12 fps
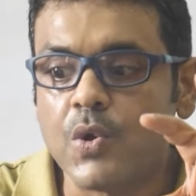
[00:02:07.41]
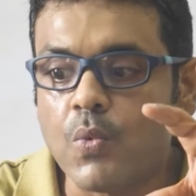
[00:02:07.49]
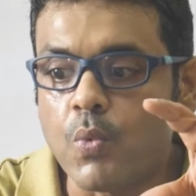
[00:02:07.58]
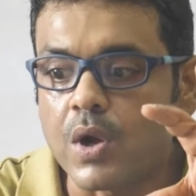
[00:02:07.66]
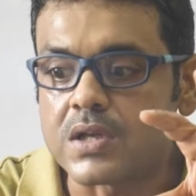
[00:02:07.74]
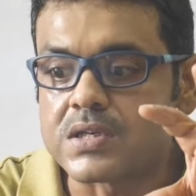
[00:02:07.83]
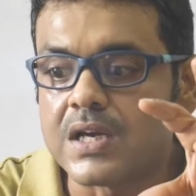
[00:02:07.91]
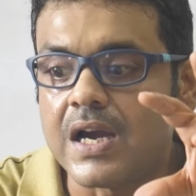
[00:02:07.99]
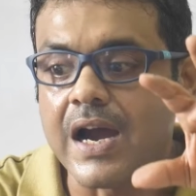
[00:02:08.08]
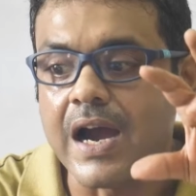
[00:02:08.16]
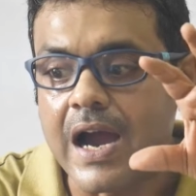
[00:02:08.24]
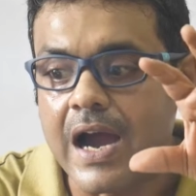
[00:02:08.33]
what
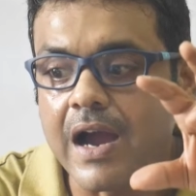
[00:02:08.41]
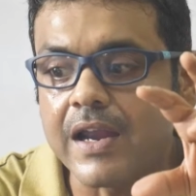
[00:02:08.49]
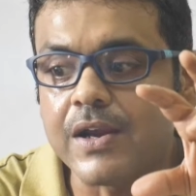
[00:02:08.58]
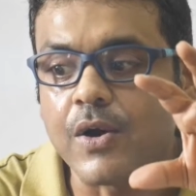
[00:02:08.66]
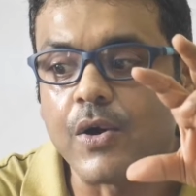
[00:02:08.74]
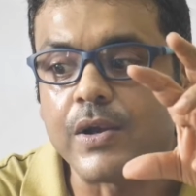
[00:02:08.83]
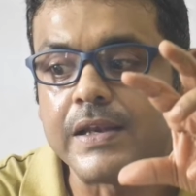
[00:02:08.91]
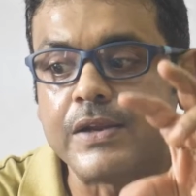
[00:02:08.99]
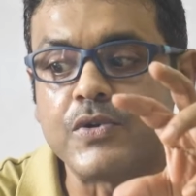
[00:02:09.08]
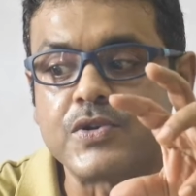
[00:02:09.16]
a high or low